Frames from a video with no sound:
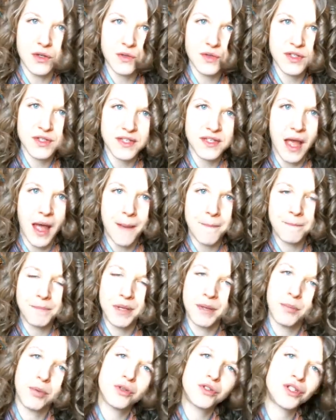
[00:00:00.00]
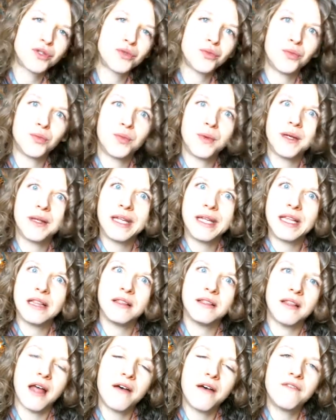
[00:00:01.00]
Some people just really
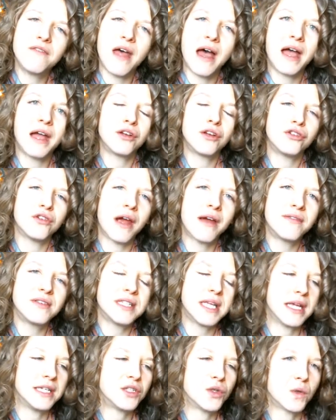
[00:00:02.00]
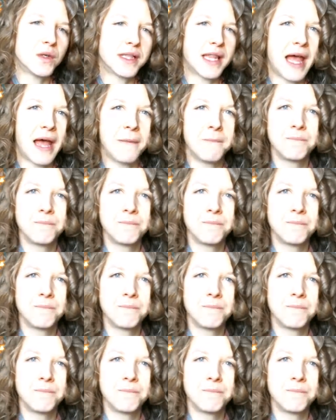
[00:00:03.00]
love that and gravitate toward that.